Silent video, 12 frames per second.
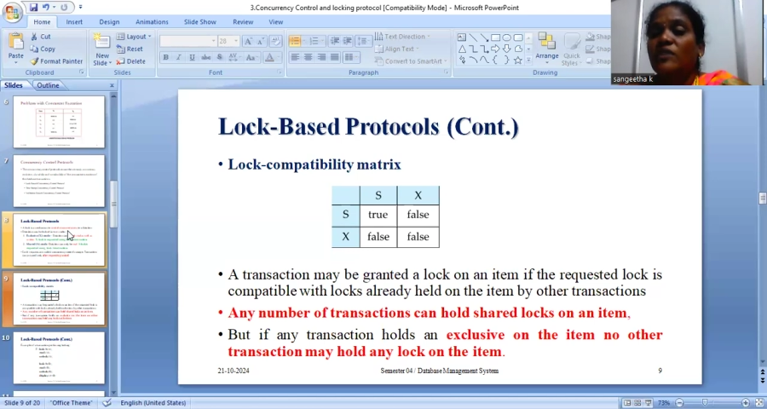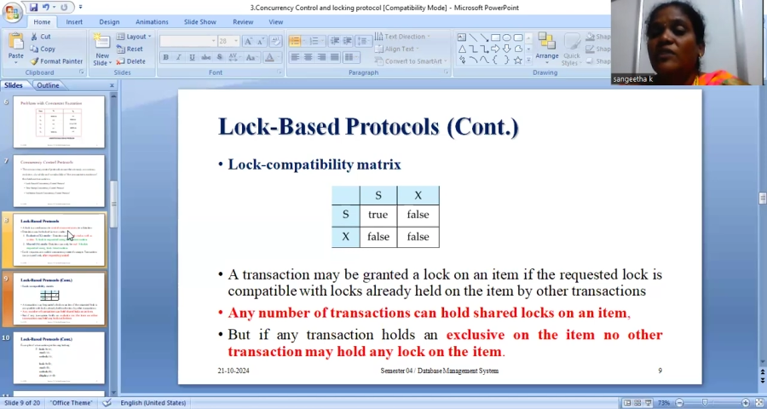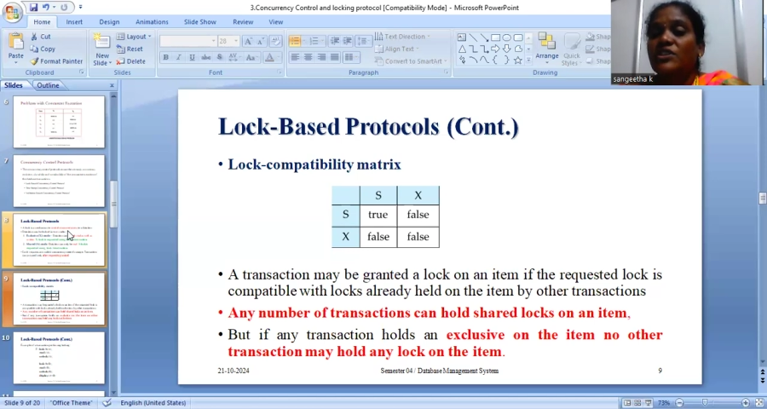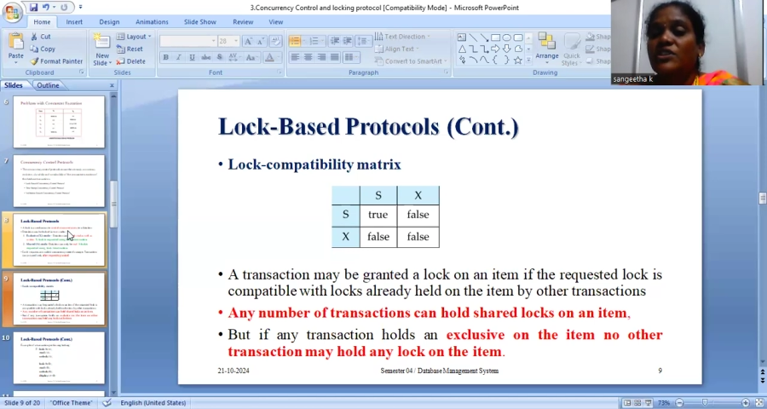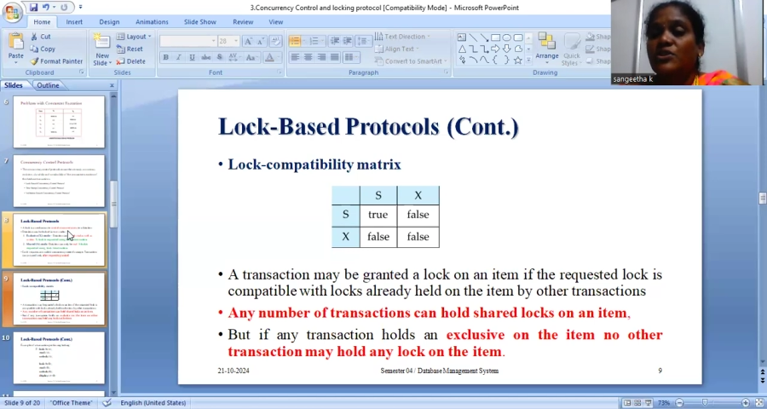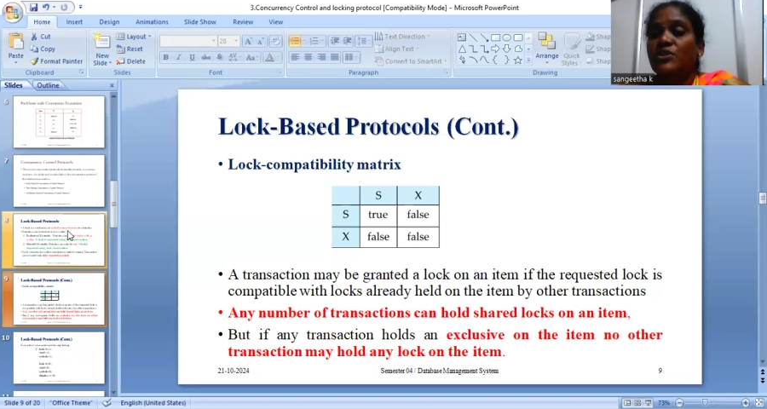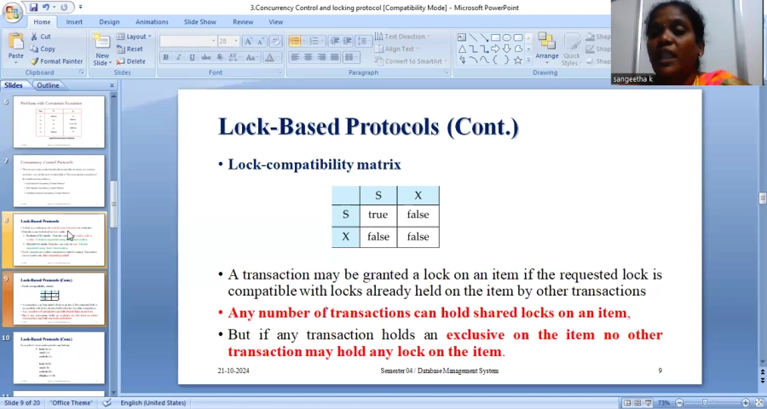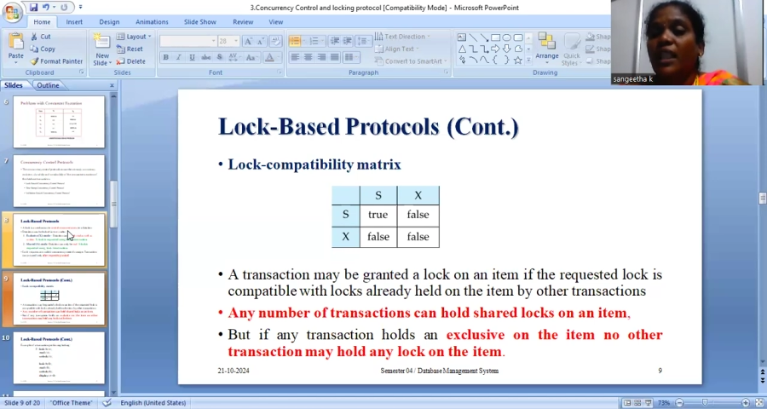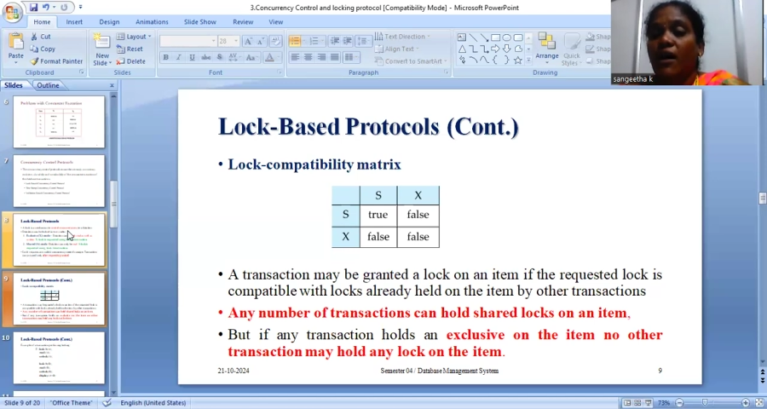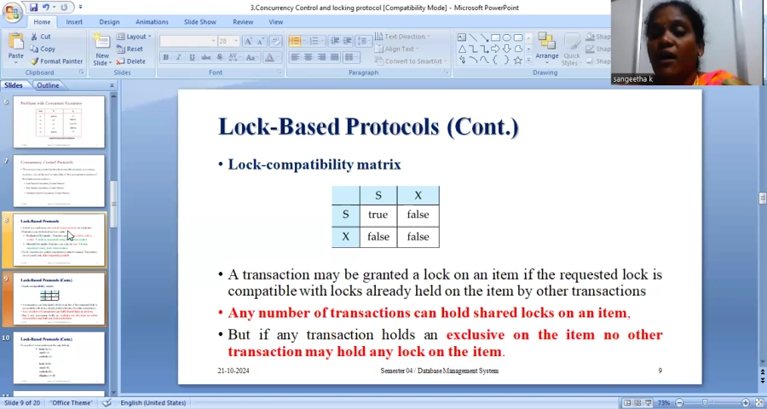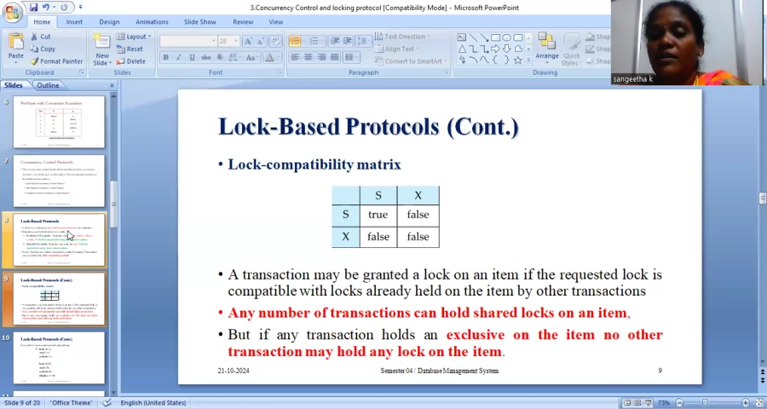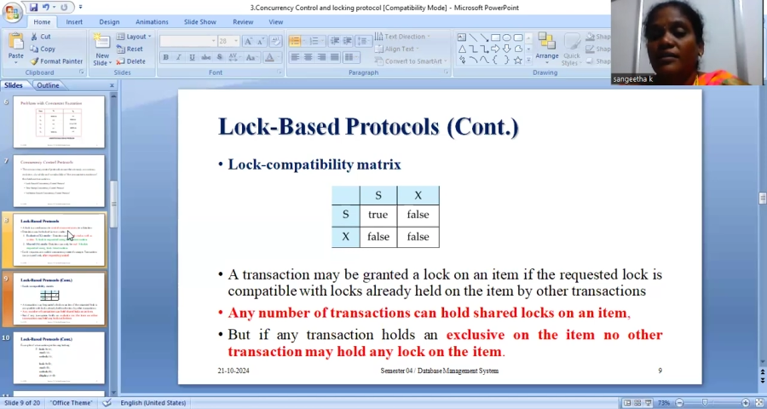issue the
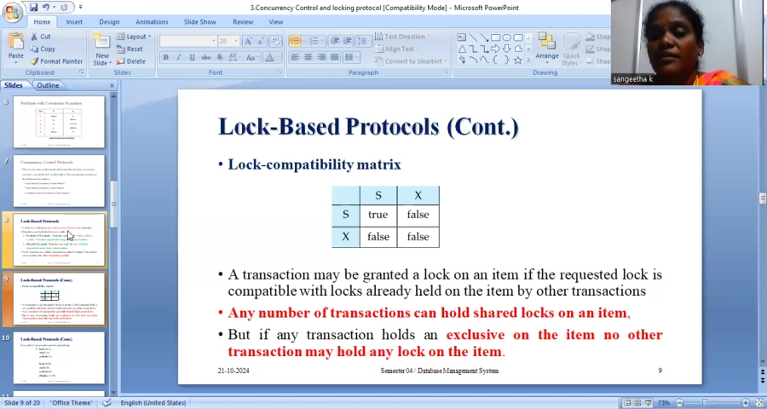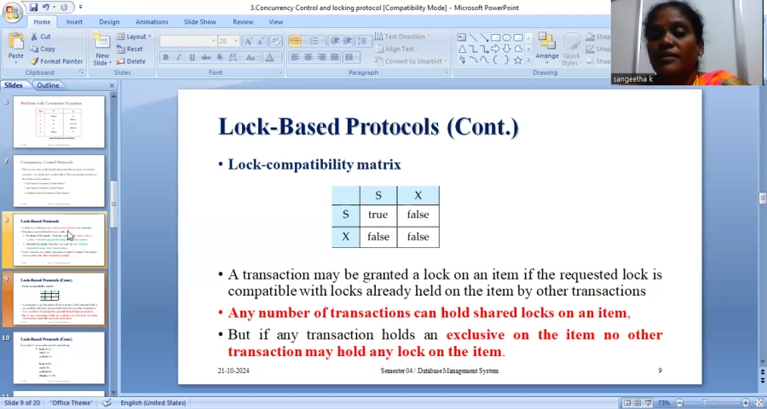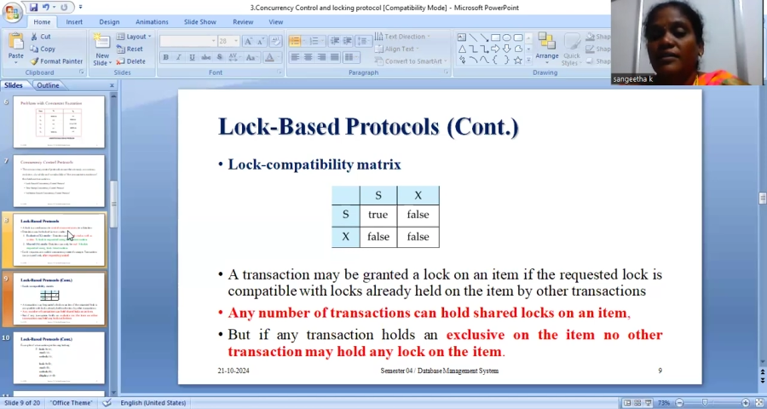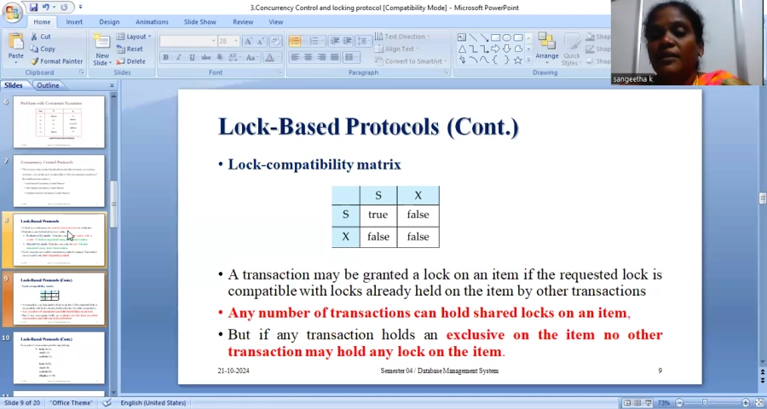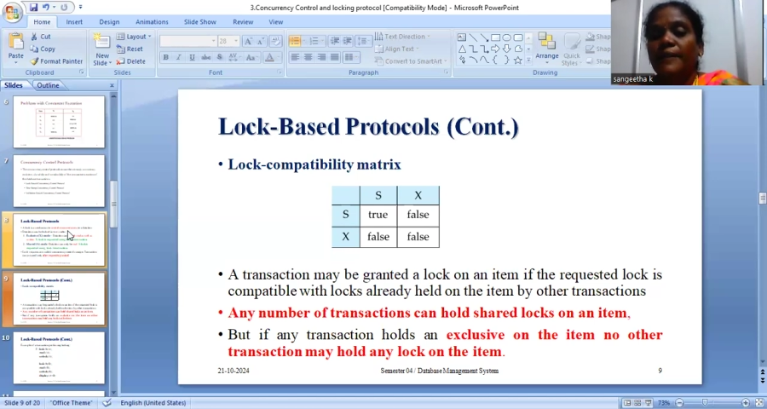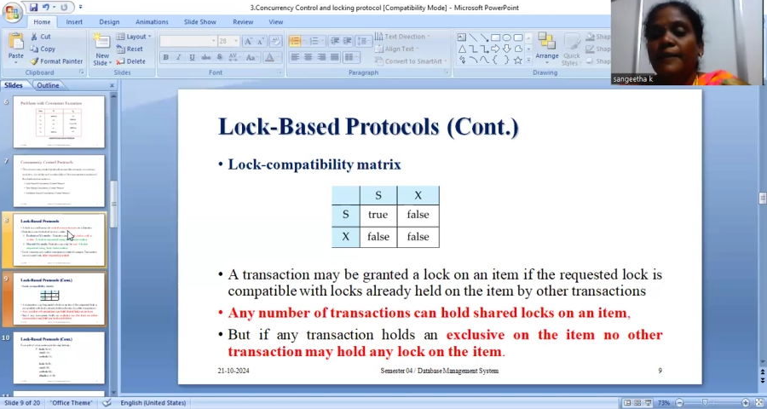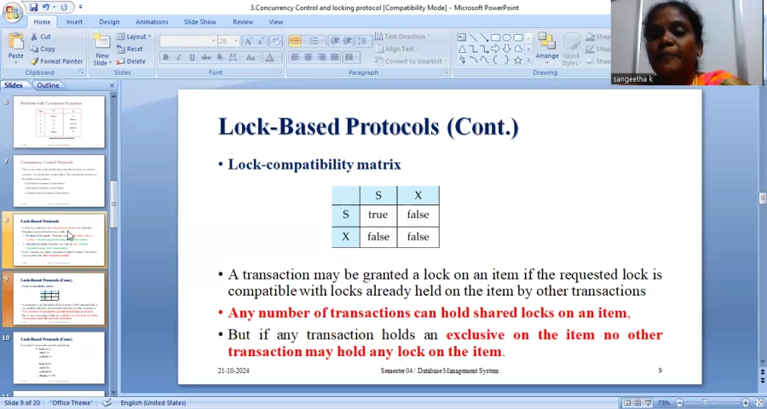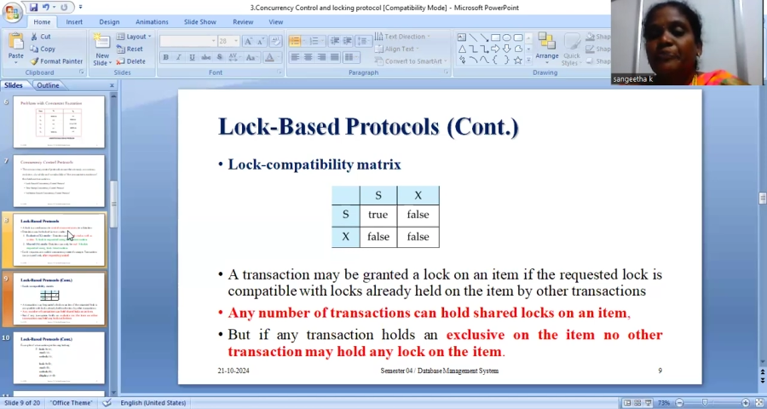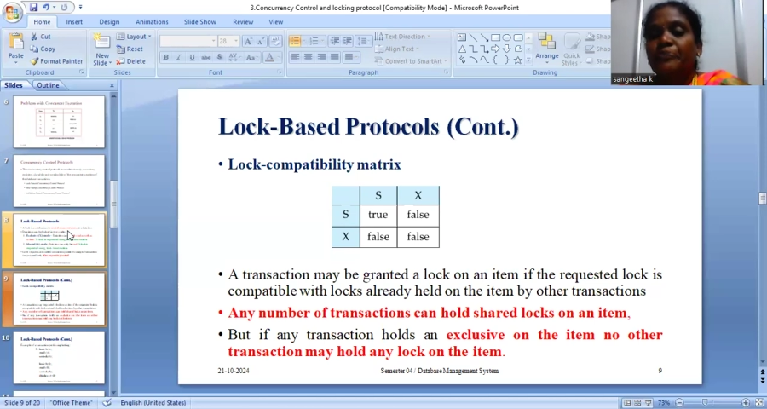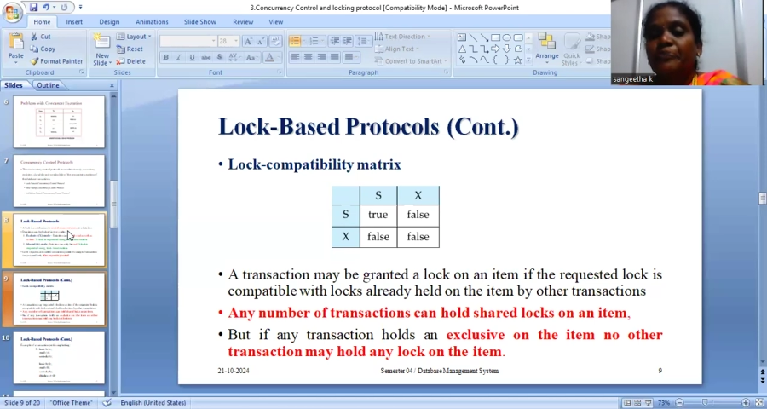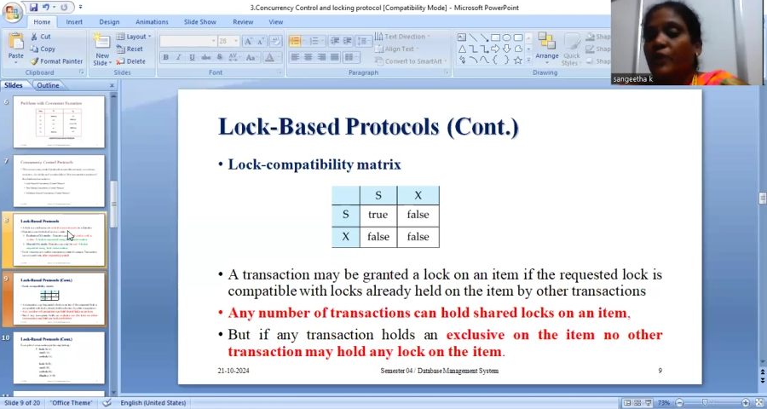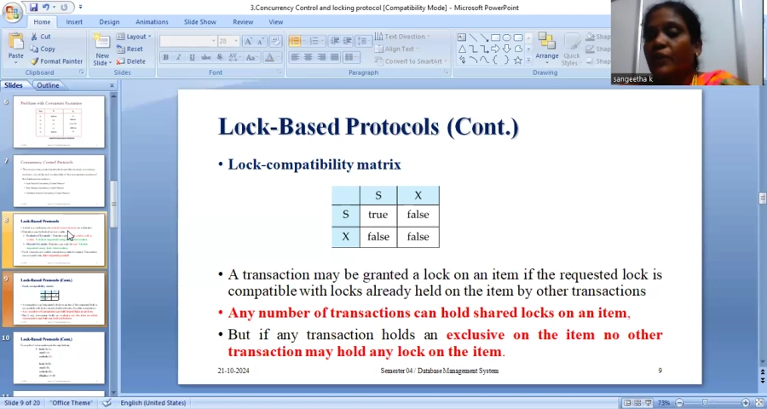lock.
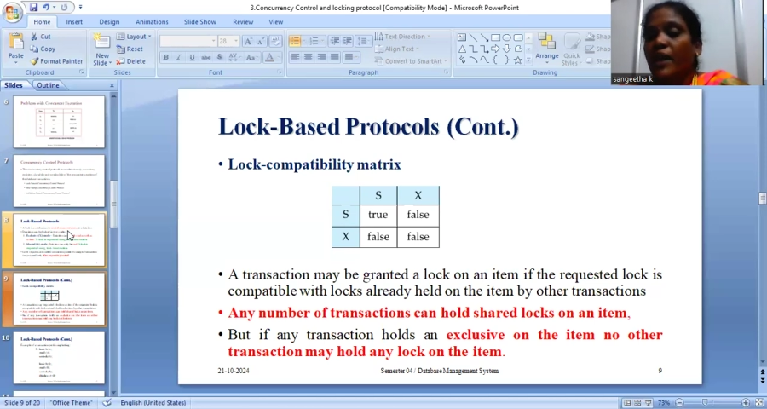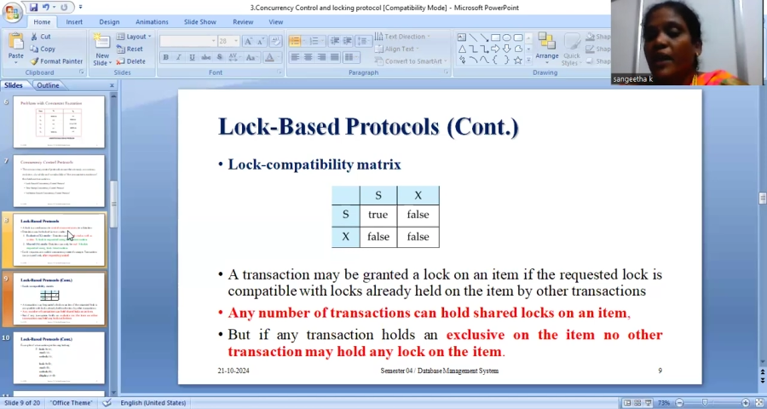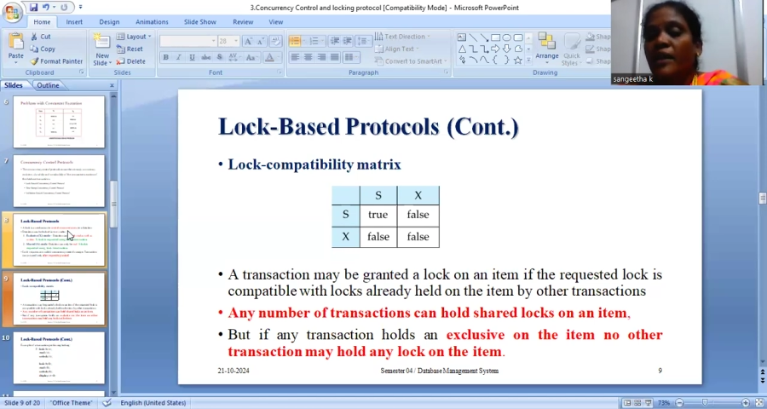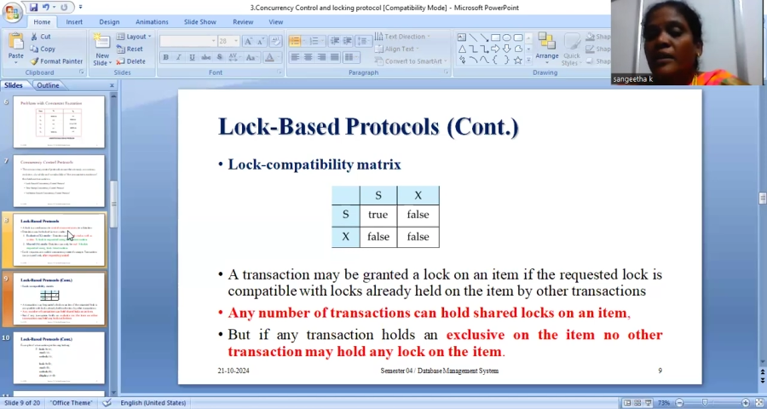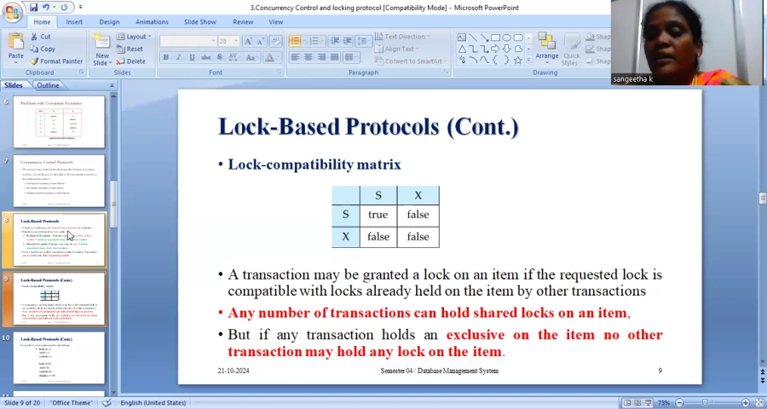Okay.